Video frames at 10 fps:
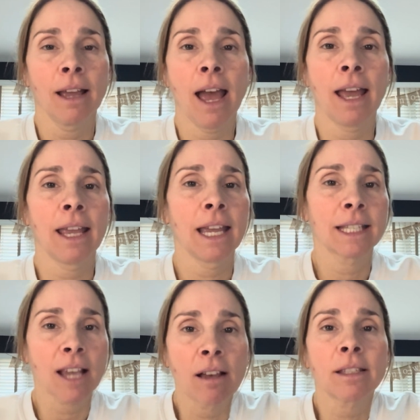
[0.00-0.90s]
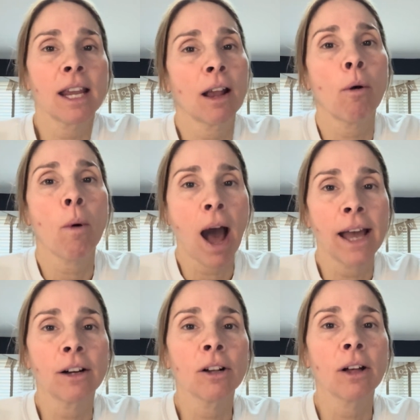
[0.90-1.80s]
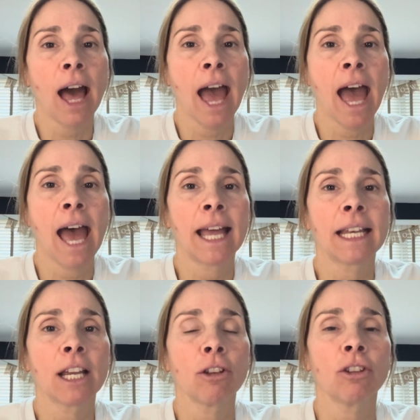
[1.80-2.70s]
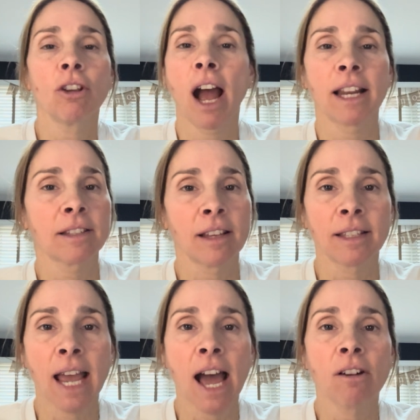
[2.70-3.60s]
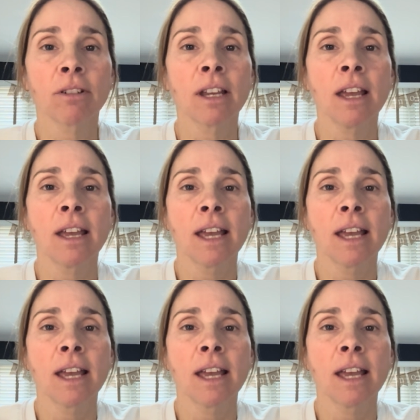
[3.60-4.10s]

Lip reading: Okay? It does take a while and you got to sit down